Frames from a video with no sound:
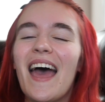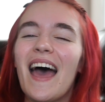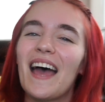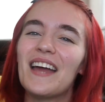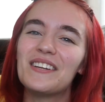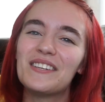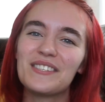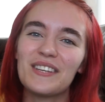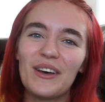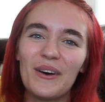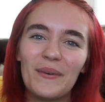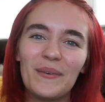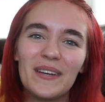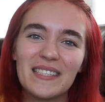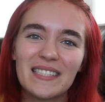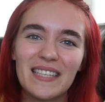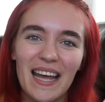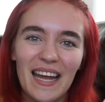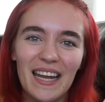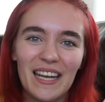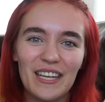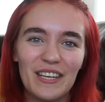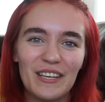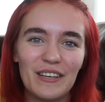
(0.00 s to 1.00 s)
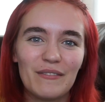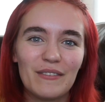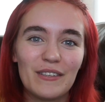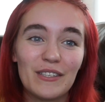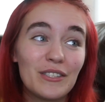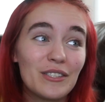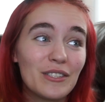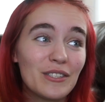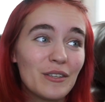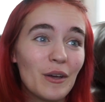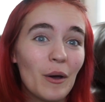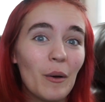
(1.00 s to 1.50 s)
I just always kind of
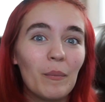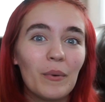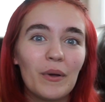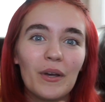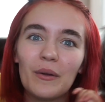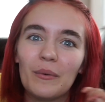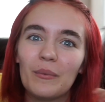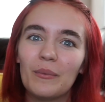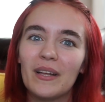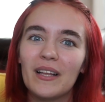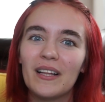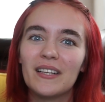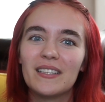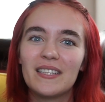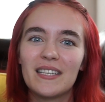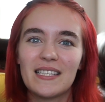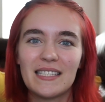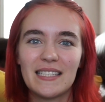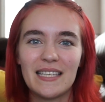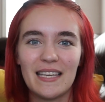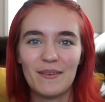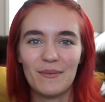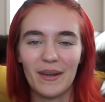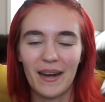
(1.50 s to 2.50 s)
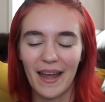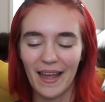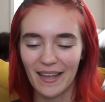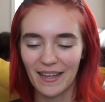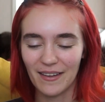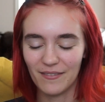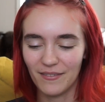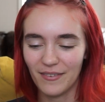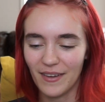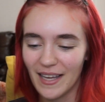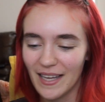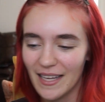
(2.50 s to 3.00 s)
scope Goodwill to see what I
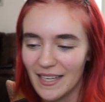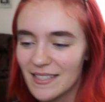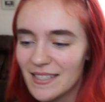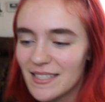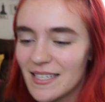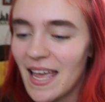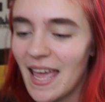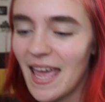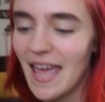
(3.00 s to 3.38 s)
can find.